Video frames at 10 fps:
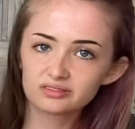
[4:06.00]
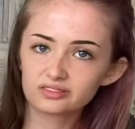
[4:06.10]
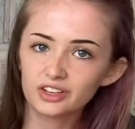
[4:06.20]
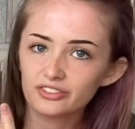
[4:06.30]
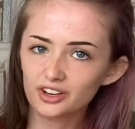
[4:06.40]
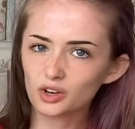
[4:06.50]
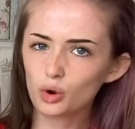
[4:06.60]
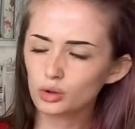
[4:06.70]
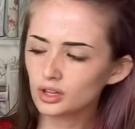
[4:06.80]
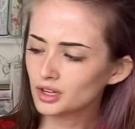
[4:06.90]
Different
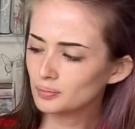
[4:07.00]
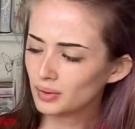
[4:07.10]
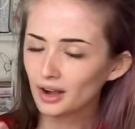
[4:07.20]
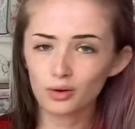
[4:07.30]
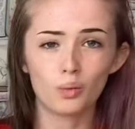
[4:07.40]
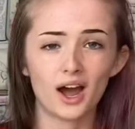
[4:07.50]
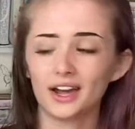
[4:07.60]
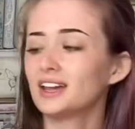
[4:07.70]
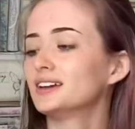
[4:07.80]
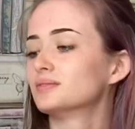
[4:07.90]
colour, black,
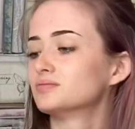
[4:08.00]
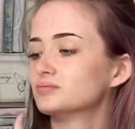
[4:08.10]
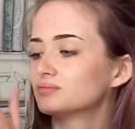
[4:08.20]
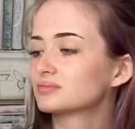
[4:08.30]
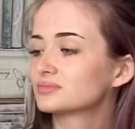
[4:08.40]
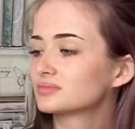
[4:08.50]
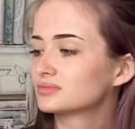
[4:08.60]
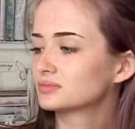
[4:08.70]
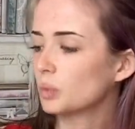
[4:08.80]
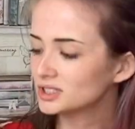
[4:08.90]
white.
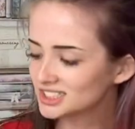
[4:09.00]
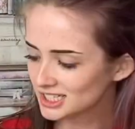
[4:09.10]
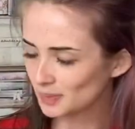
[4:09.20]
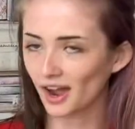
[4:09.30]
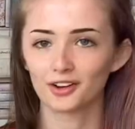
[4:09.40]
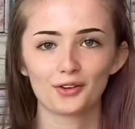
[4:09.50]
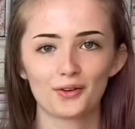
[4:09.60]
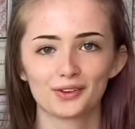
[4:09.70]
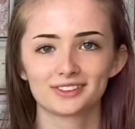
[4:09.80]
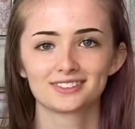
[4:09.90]
What's this pattern
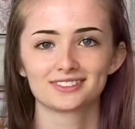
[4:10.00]
called?